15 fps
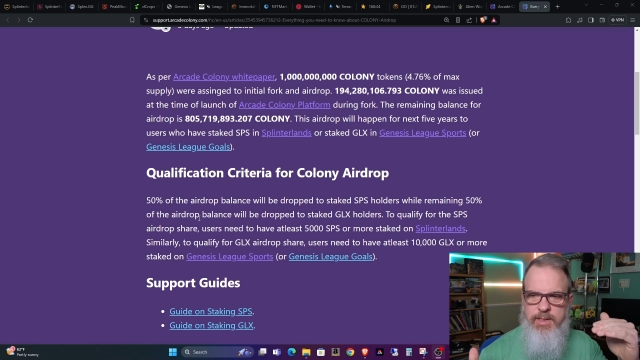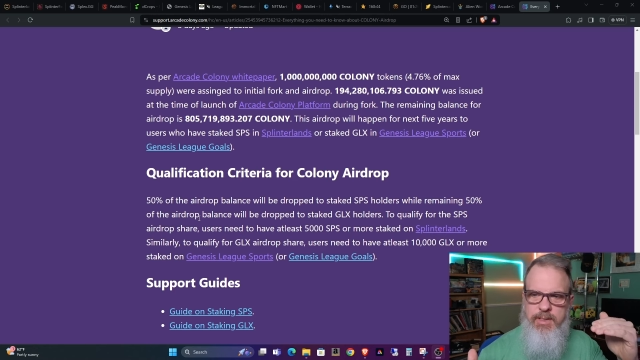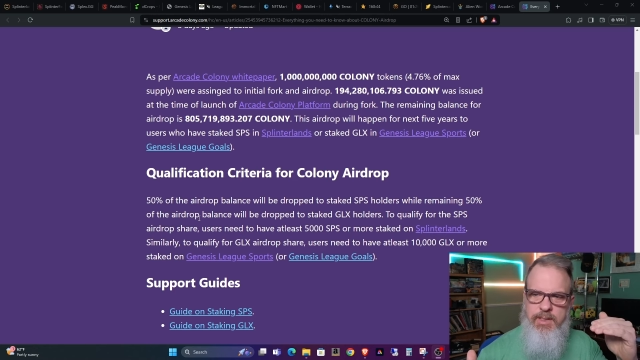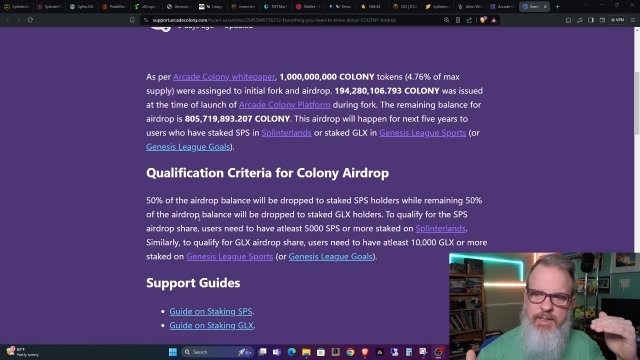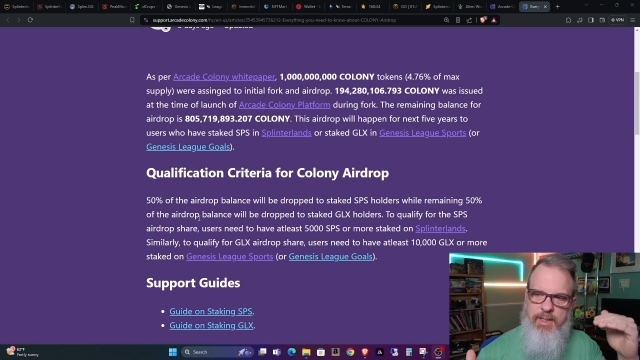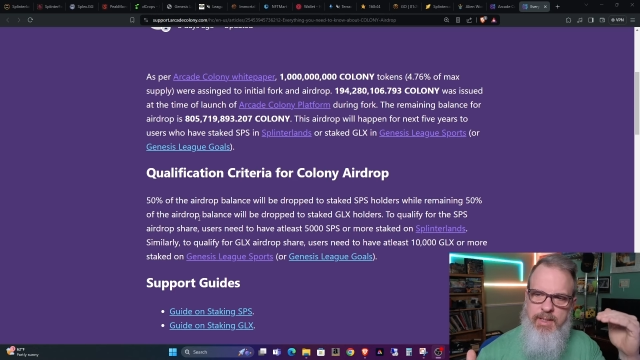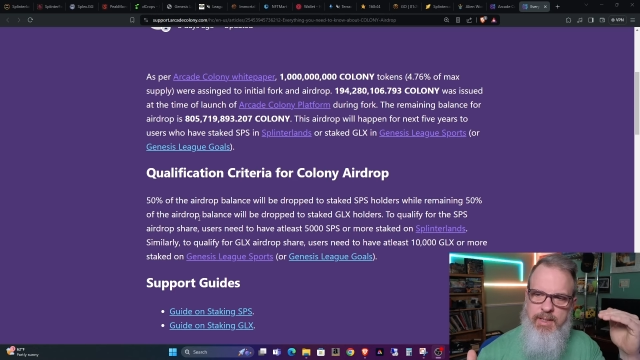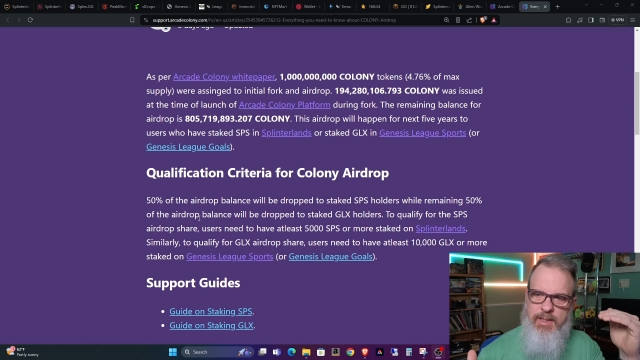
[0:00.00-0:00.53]

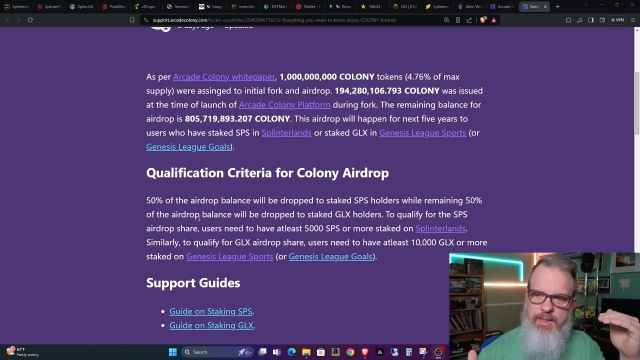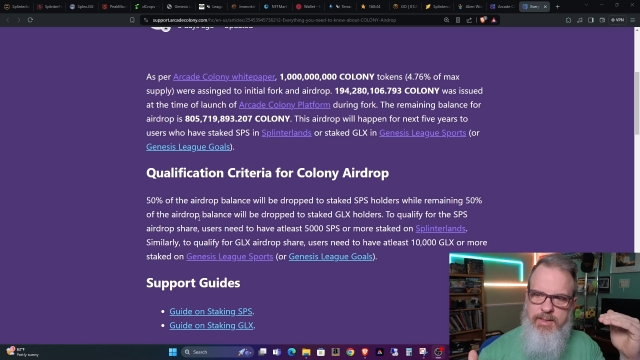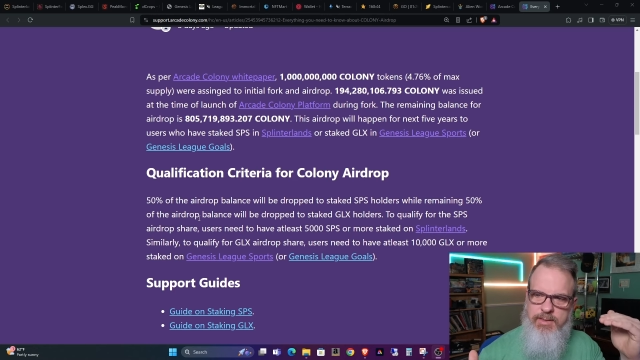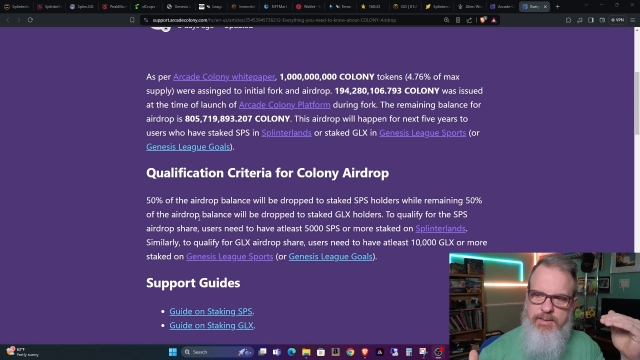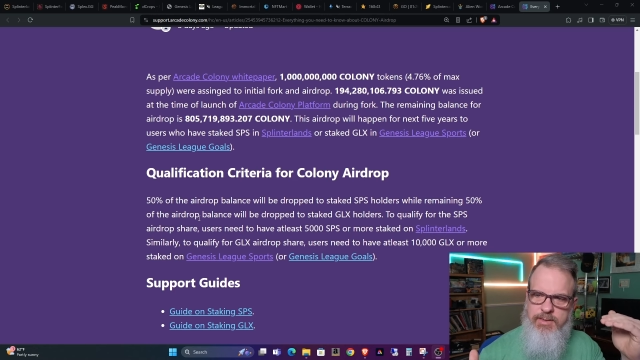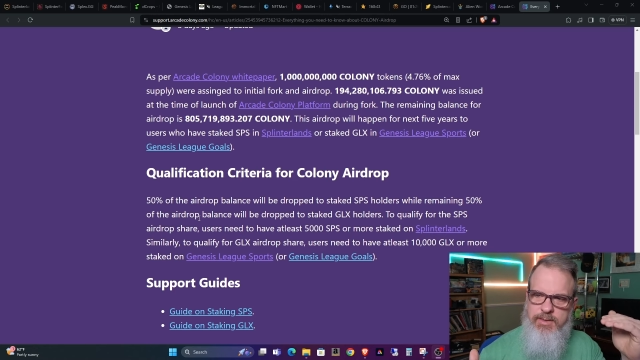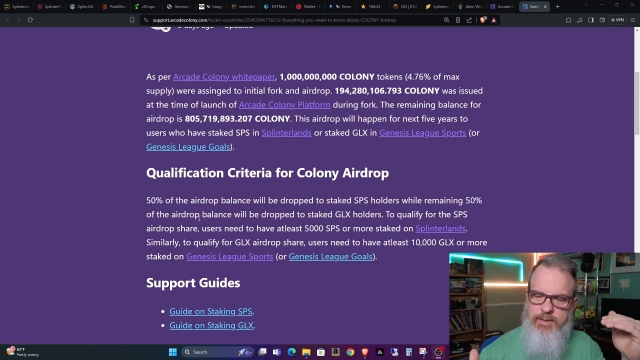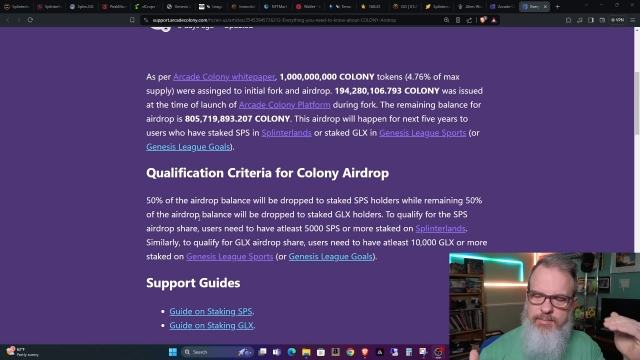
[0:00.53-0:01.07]
uh,
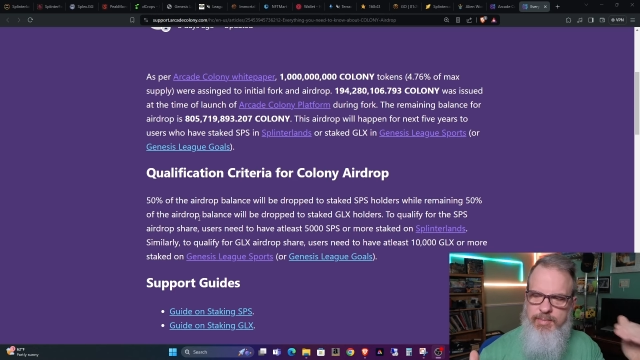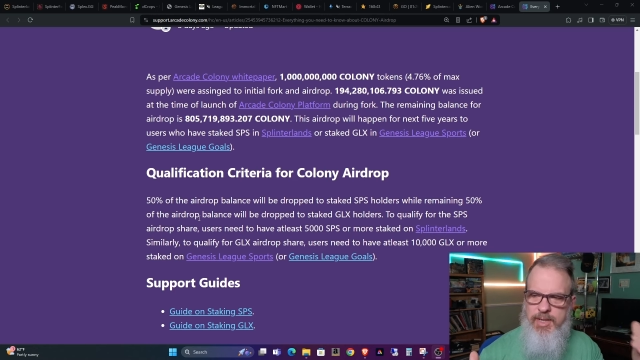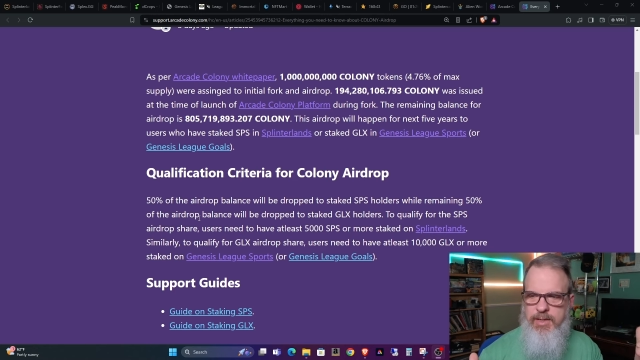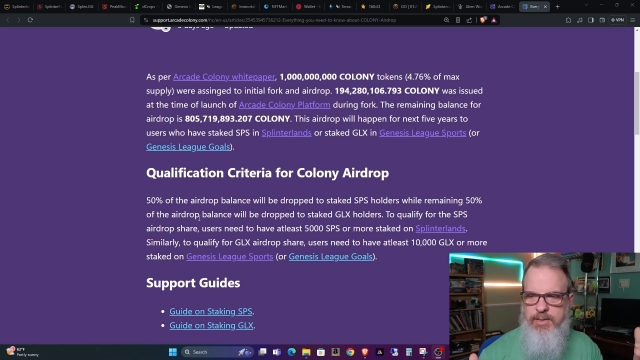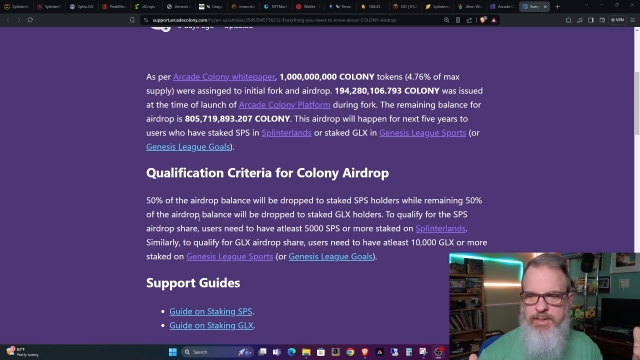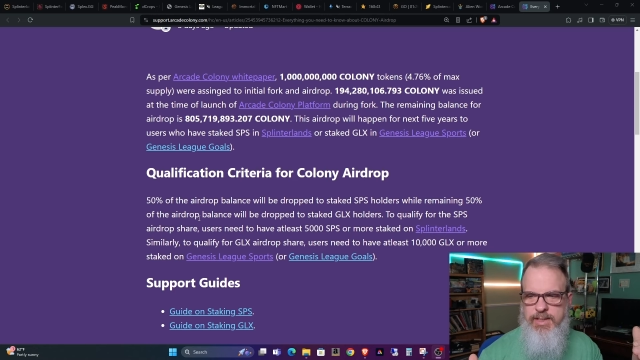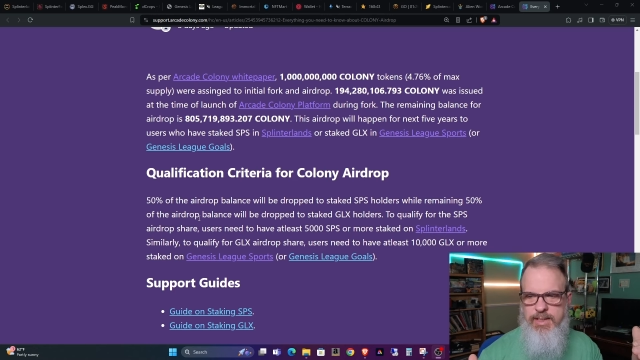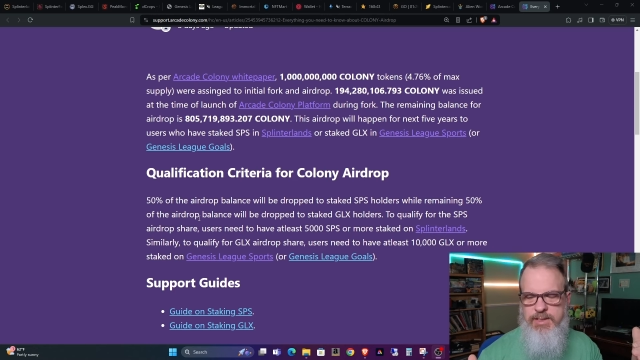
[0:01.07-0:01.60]

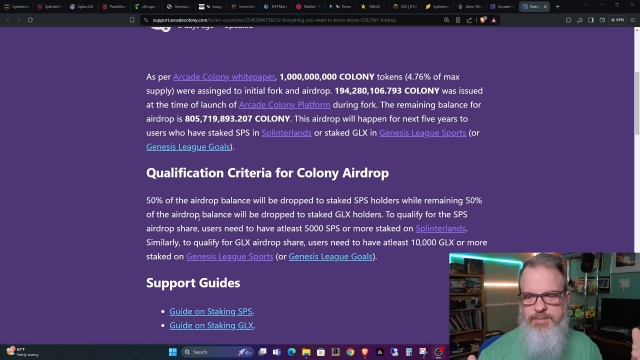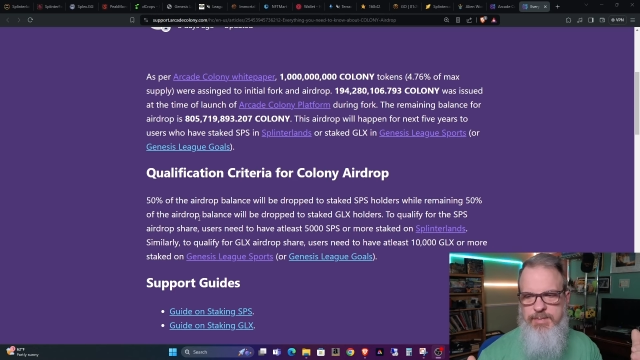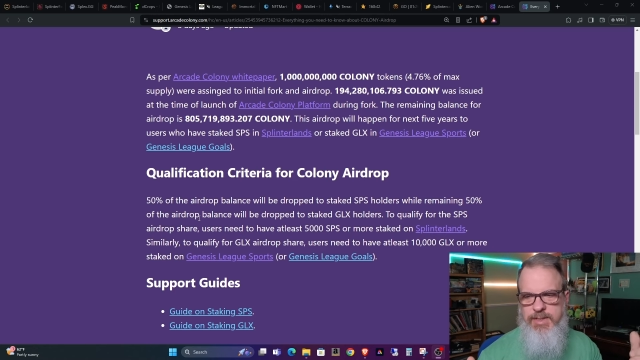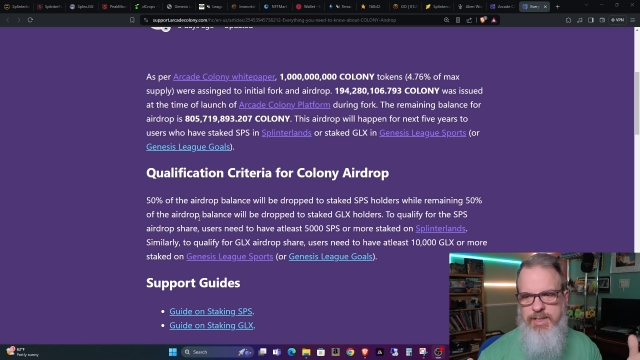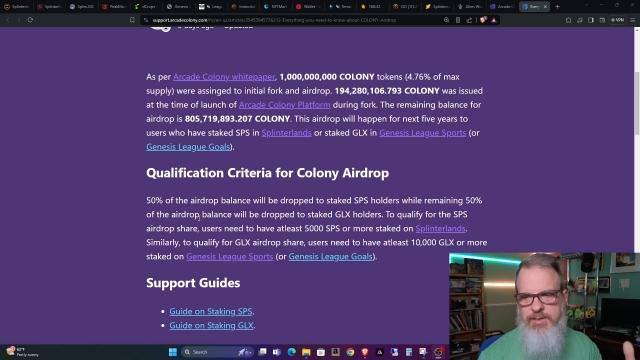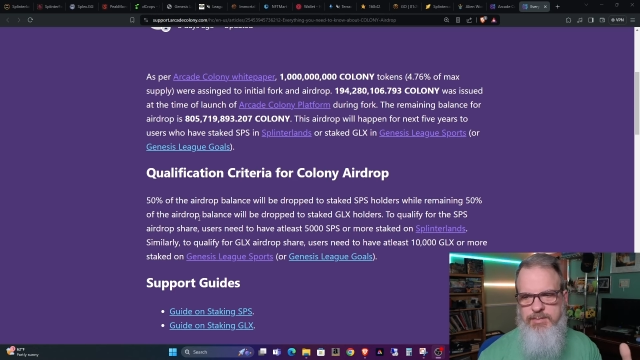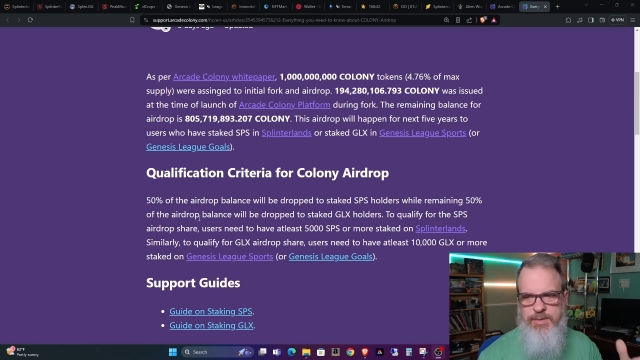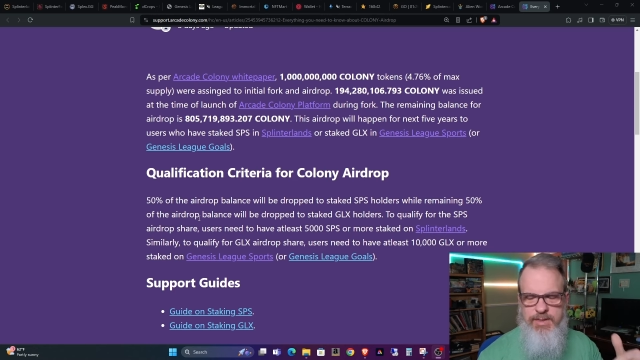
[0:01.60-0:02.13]
compared to
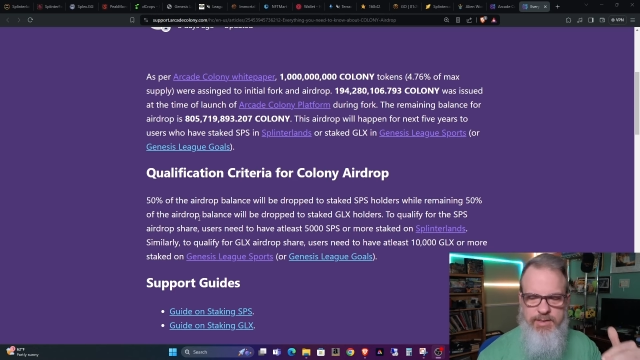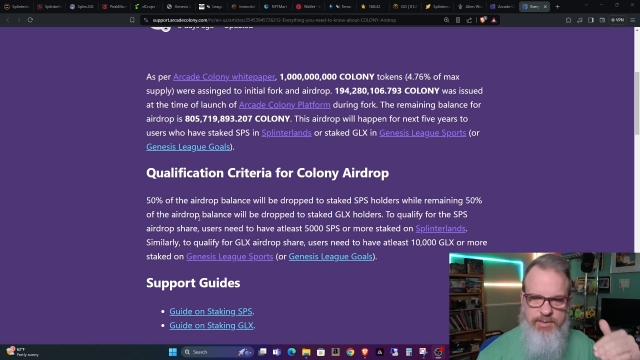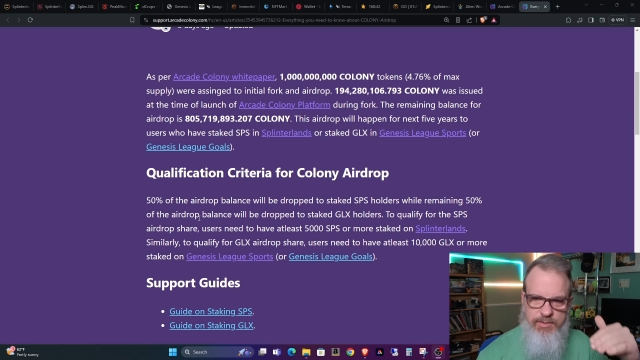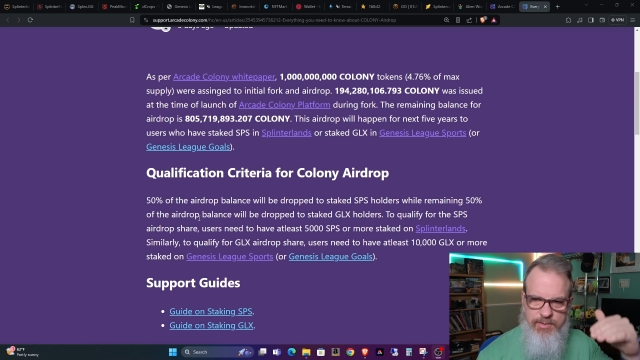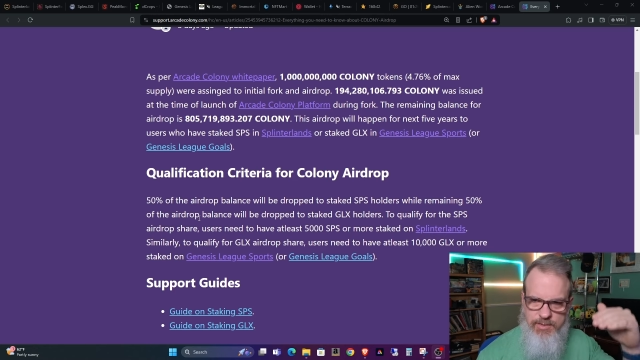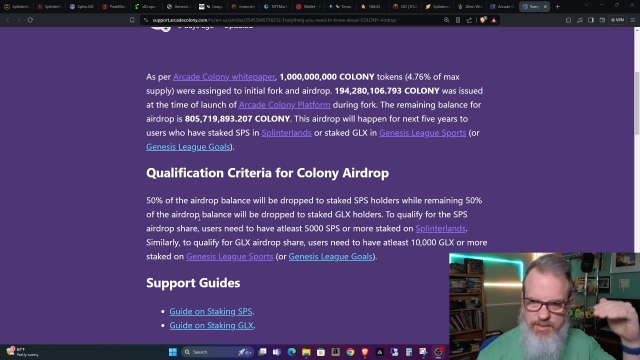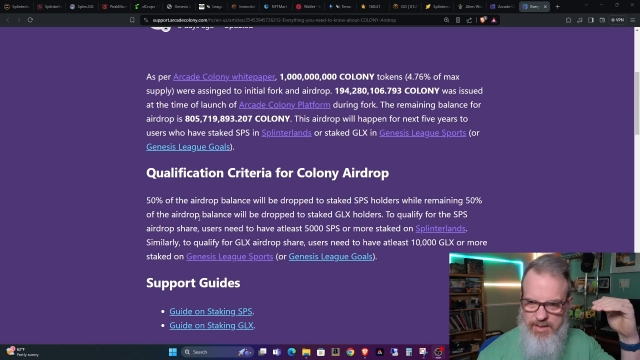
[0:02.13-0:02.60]
SPS because there's